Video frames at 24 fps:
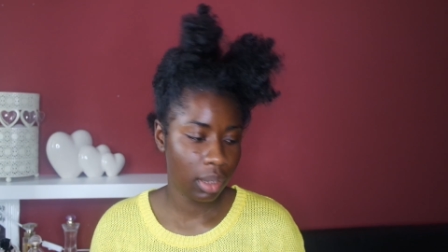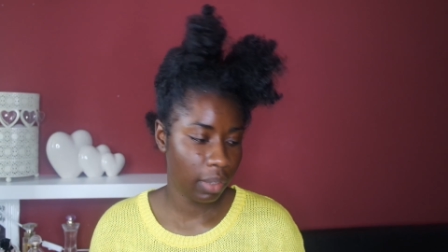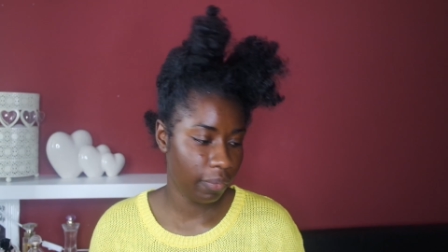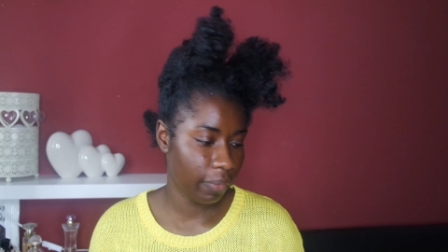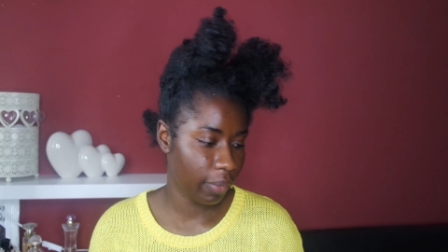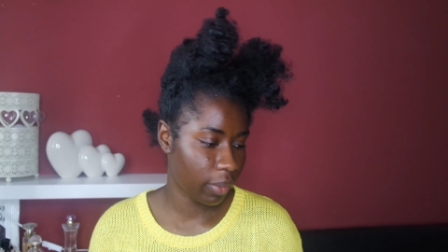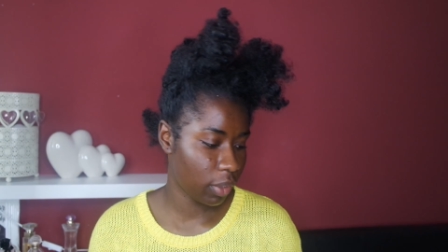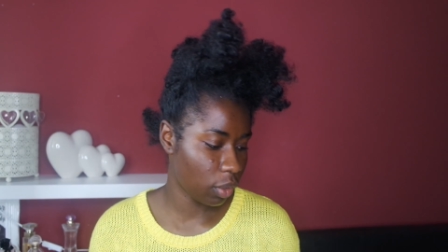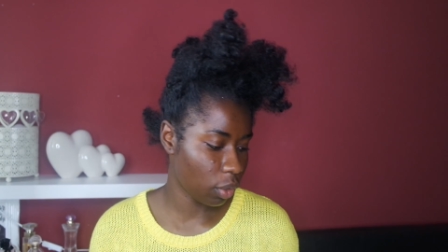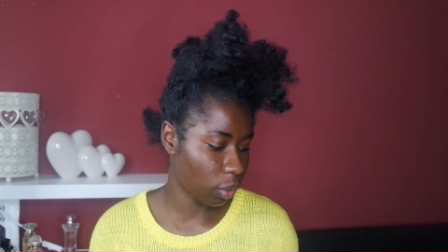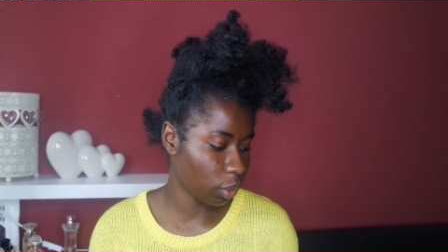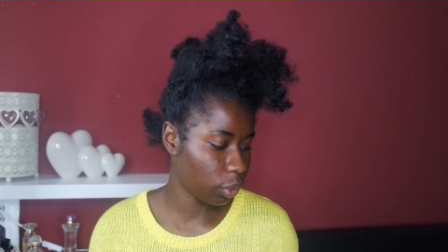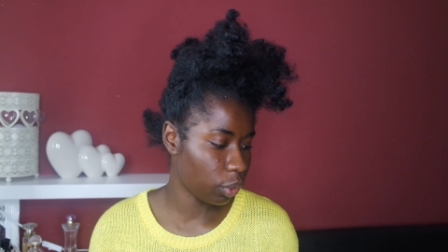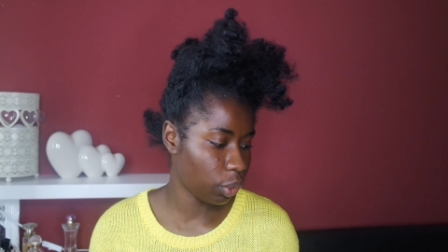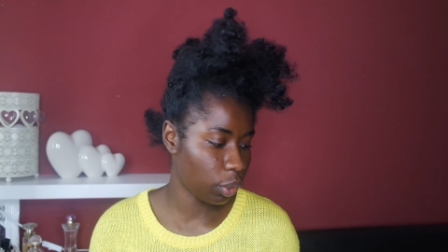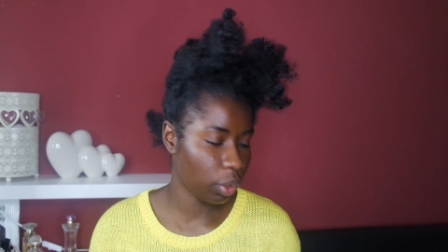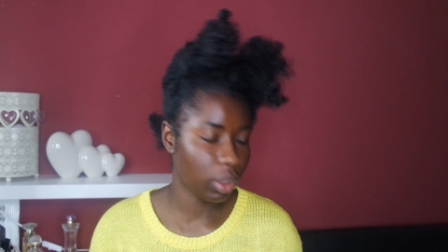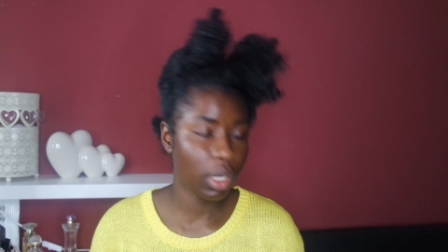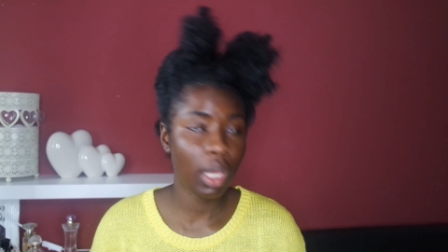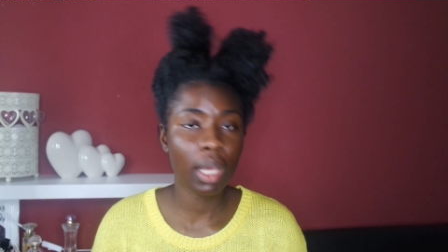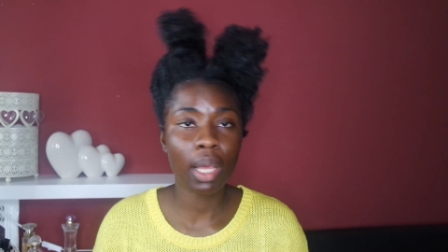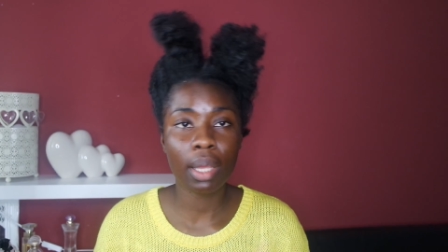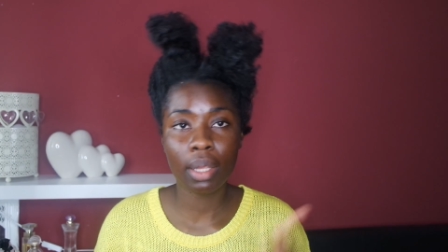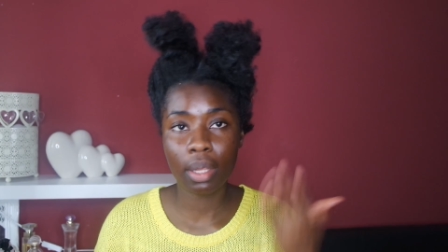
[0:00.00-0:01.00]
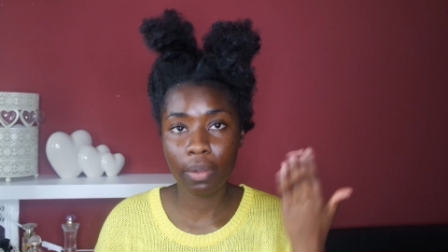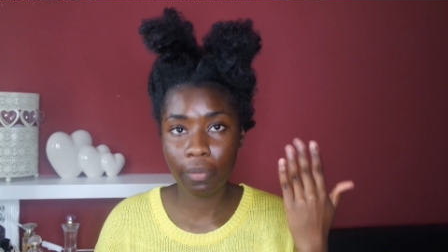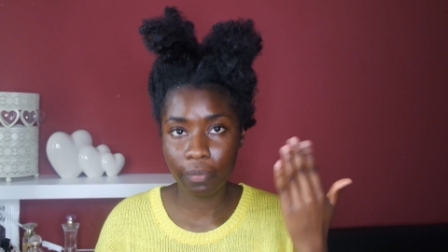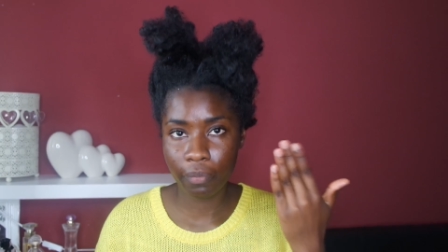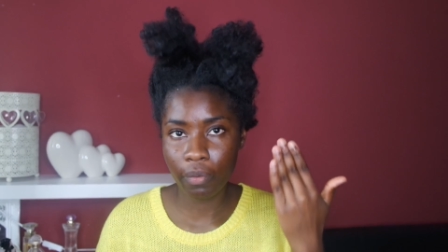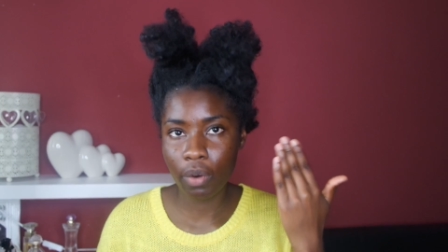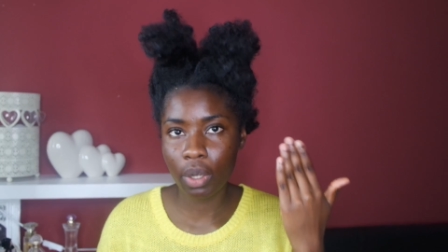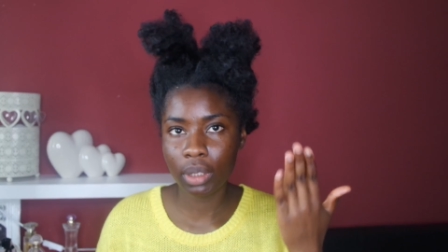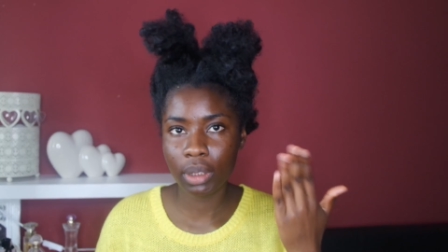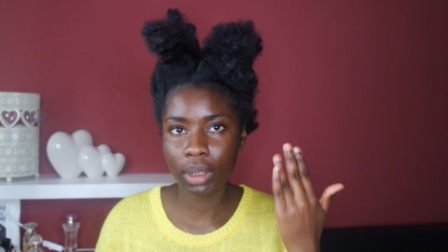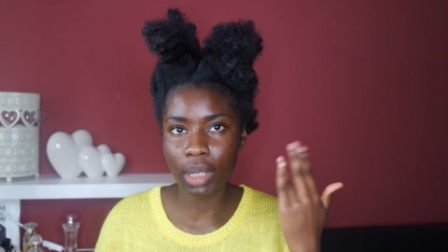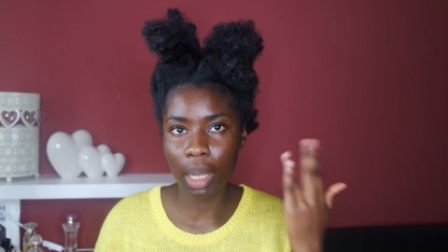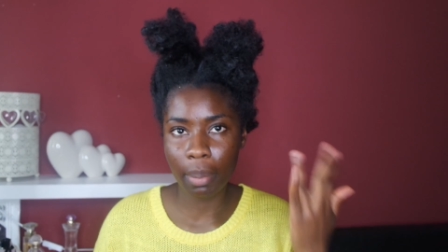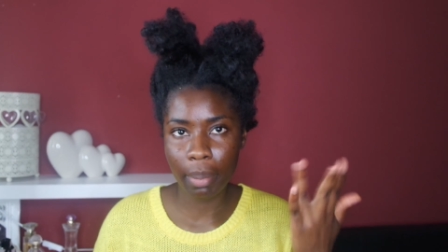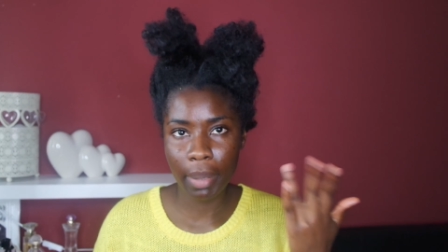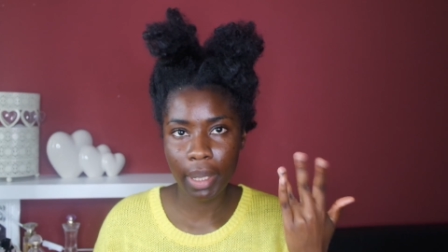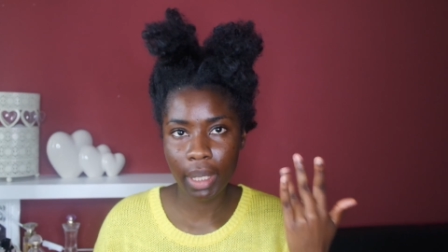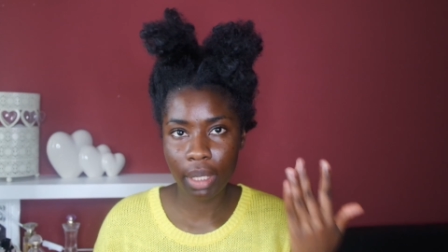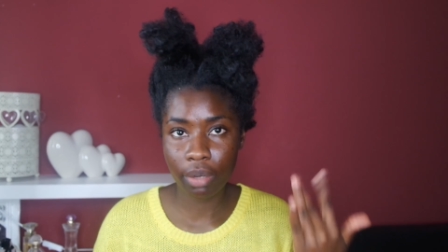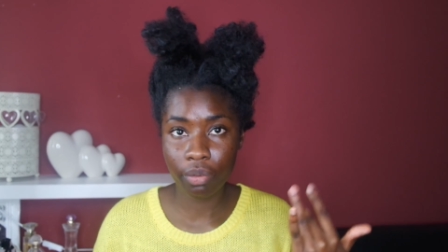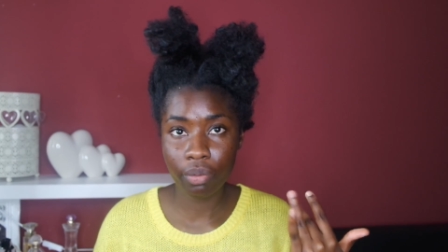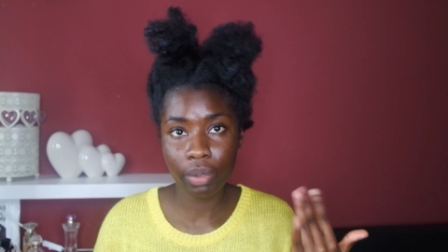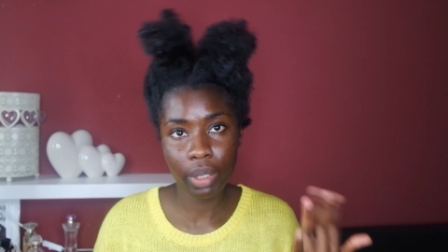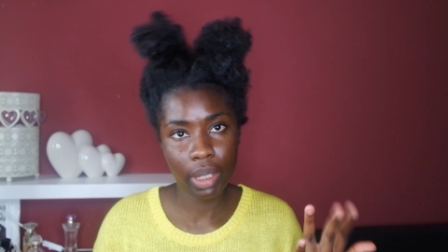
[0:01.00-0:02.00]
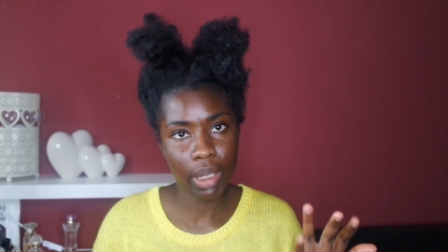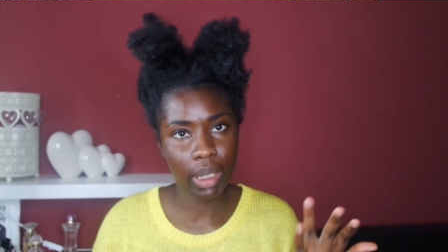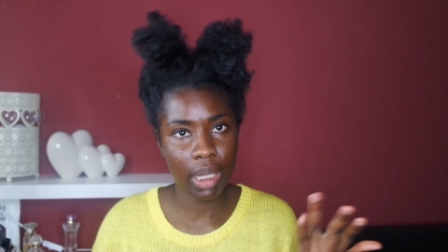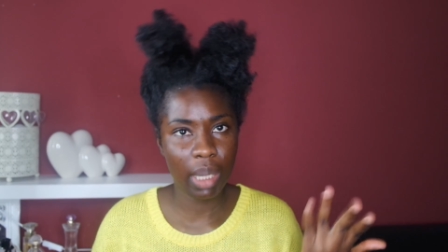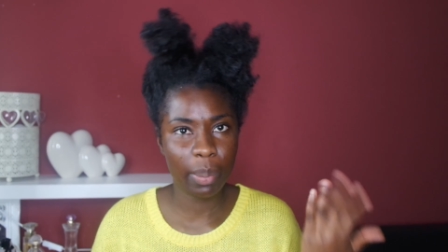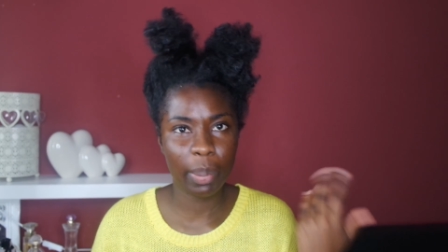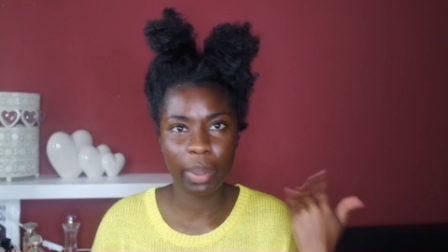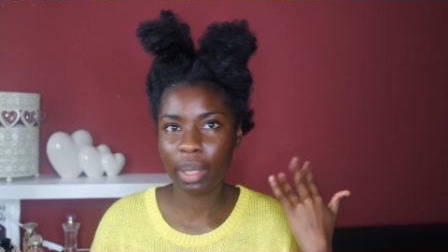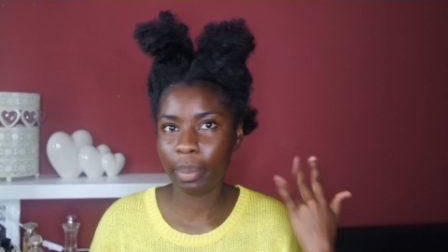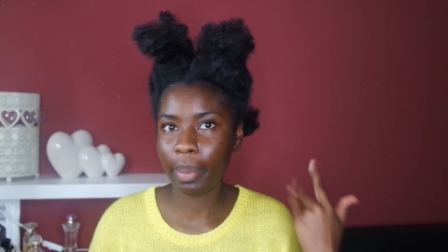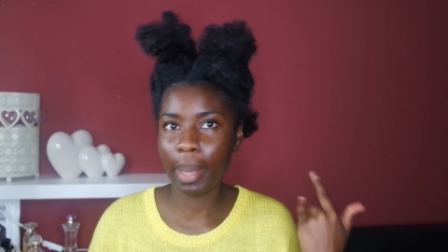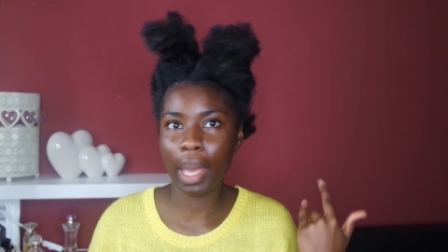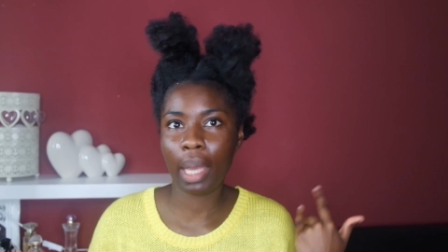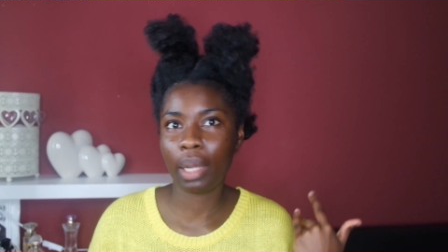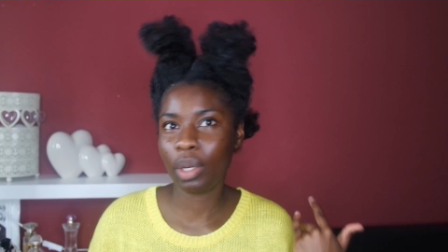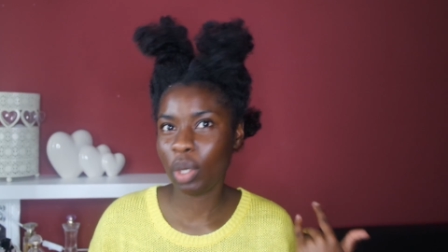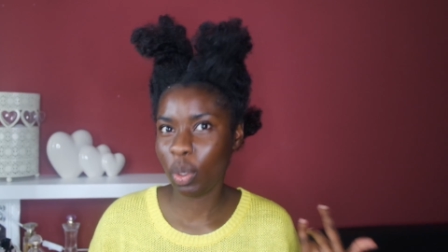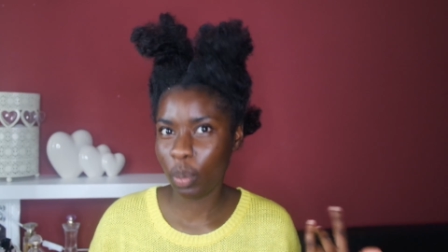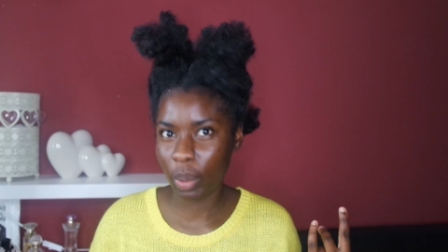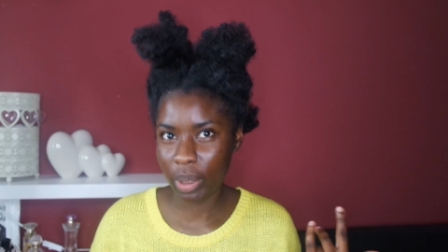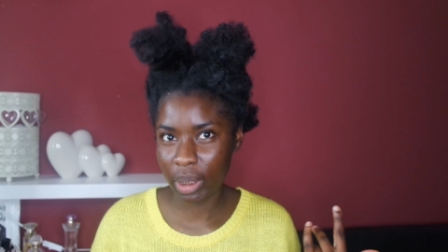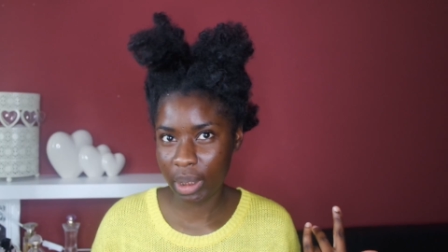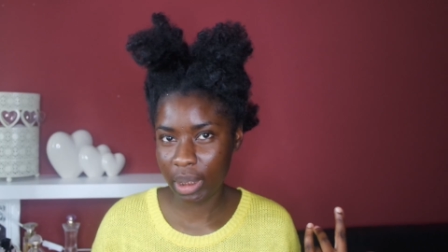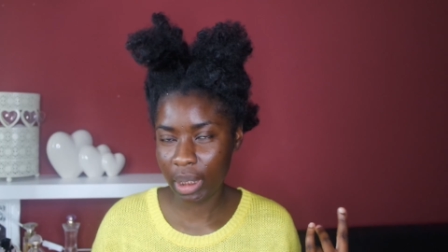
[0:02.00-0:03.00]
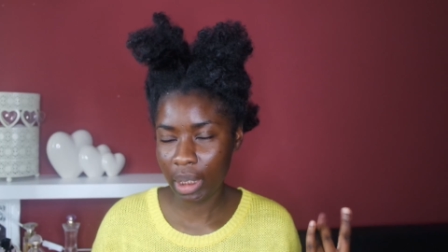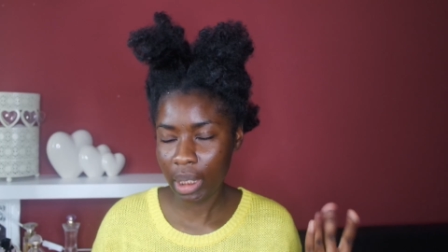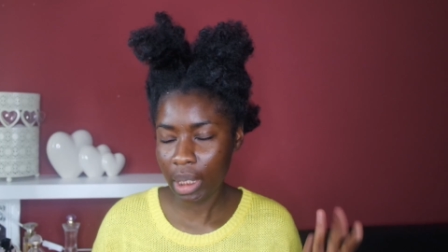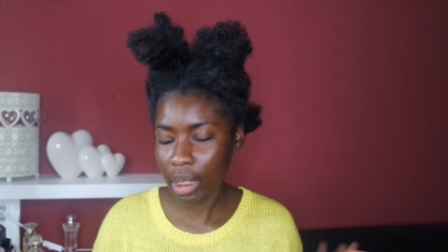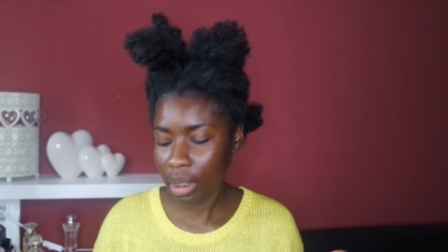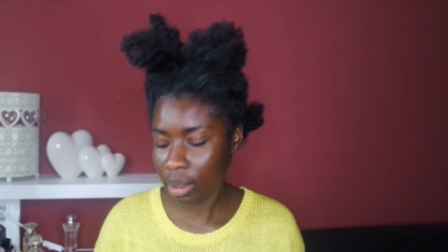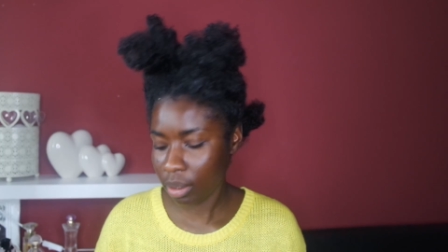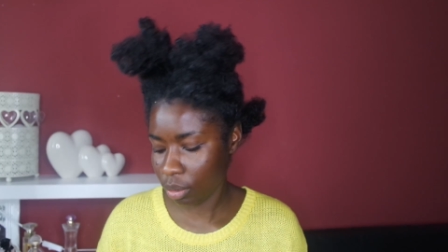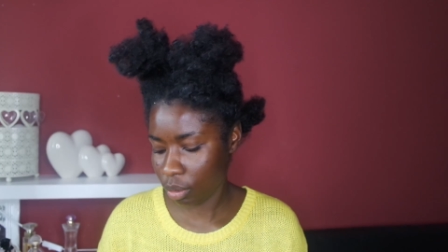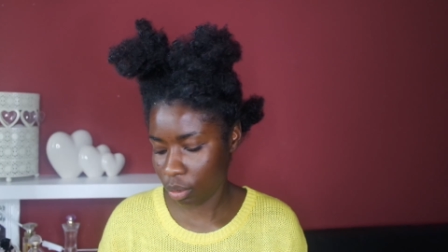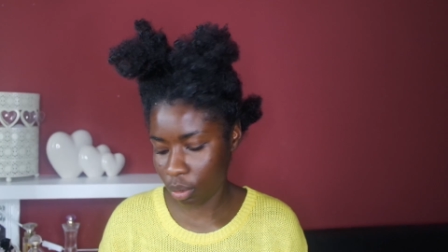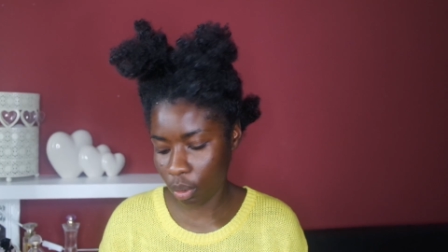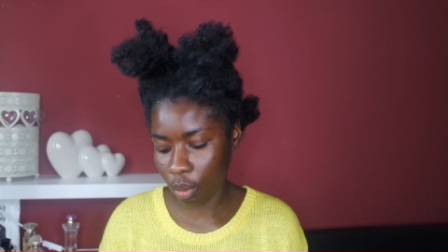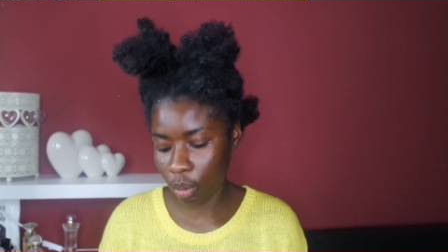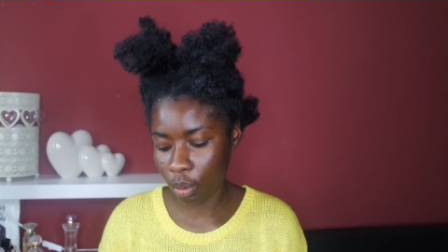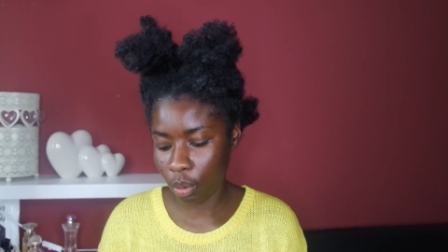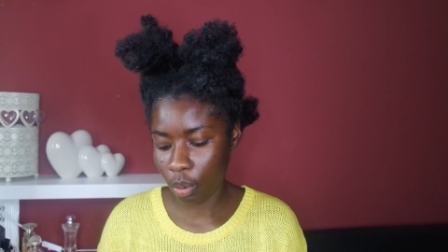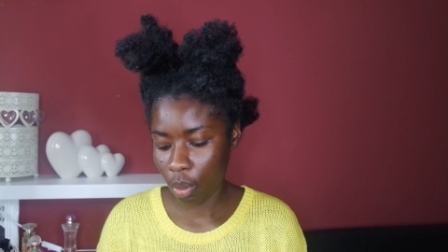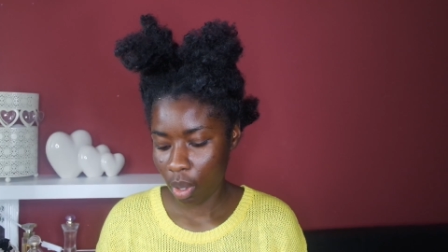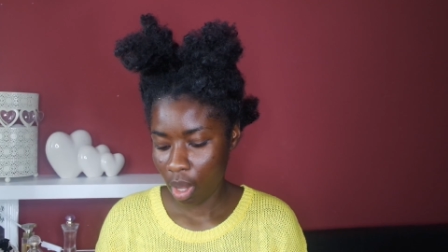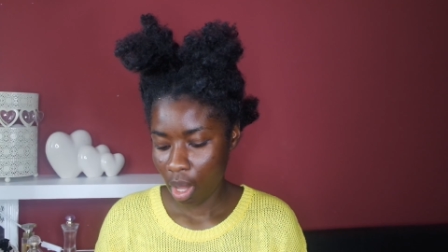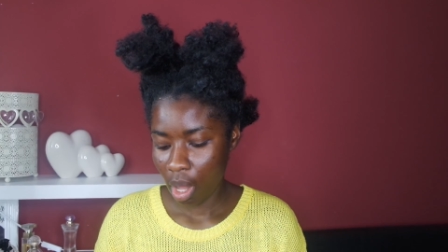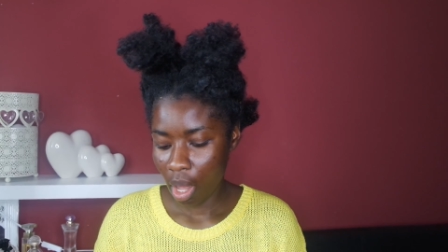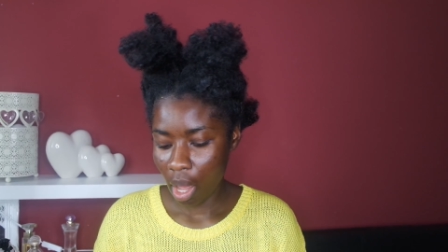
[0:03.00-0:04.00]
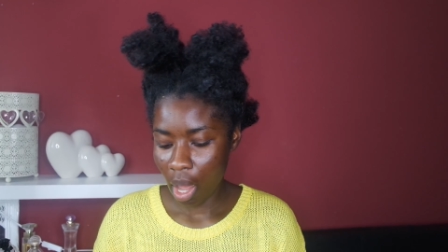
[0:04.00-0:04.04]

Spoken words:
if it's not like the front I make it really neat, but the back no one sees, so